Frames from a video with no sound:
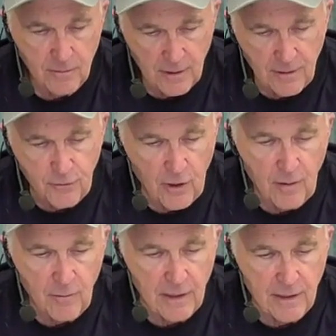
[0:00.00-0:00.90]
it's not
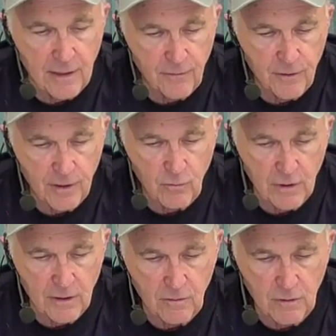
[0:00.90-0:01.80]
any different than
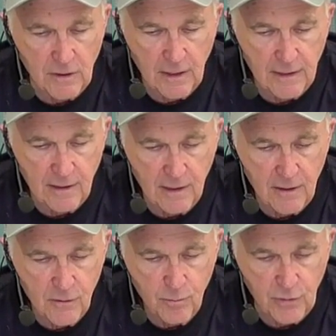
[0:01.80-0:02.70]
one like
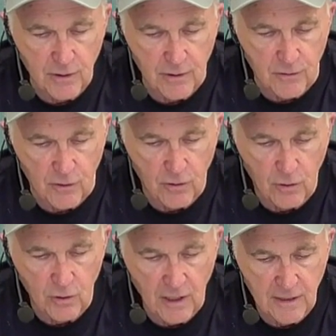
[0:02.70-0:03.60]
this, but it's a
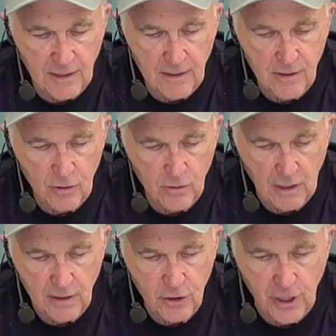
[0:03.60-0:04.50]
whole lot easier, a
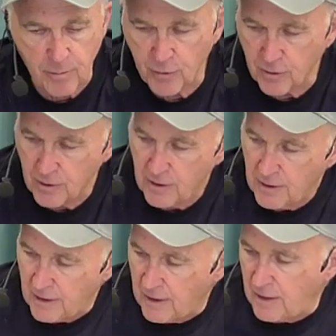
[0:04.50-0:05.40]
lot cheaper,
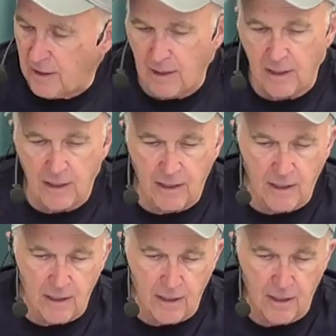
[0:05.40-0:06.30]

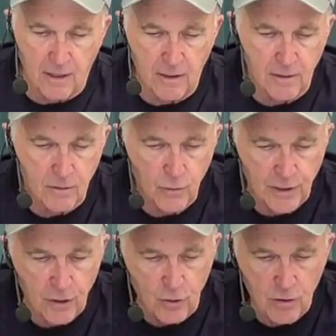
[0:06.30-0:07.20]
and
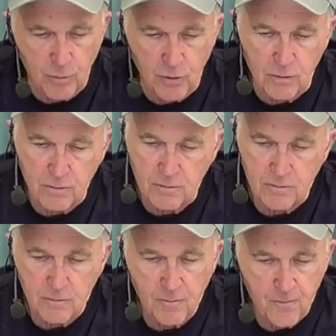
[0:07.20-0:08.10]
reusable.
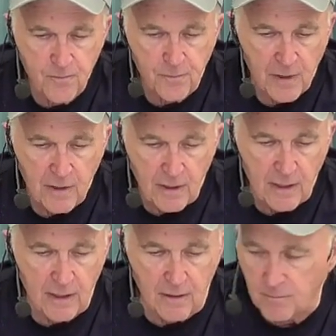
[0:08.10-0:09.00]

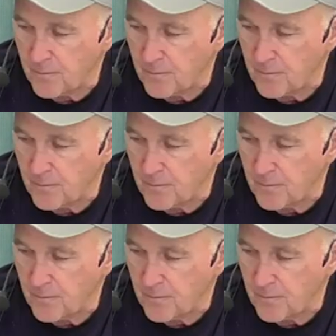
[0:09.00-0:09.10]
And